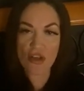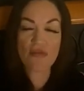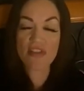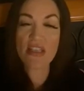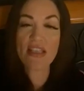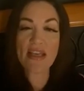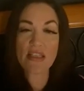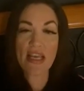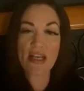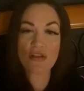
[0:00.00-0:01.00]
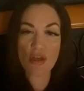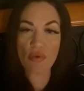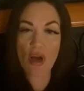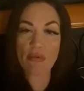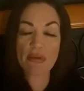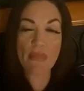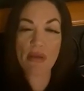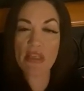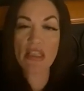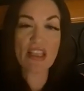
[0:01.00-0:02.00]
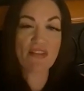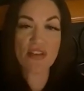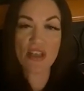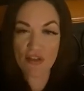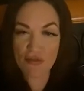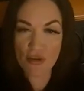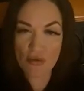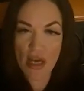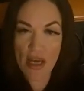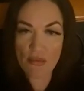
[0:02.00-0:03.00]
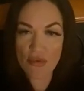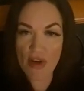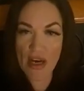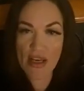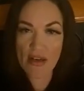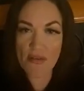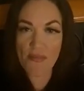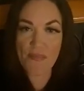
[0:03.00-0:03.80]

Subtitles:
So you've seen that dance, or probably maybe lived it a few times, right?